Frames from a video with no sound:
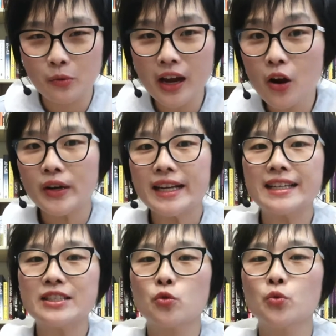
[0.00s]
We are
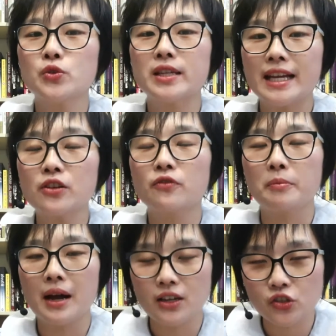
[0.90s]
already towards the end of
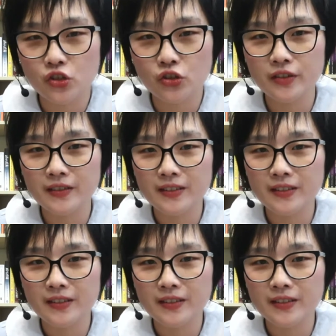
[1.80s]
March.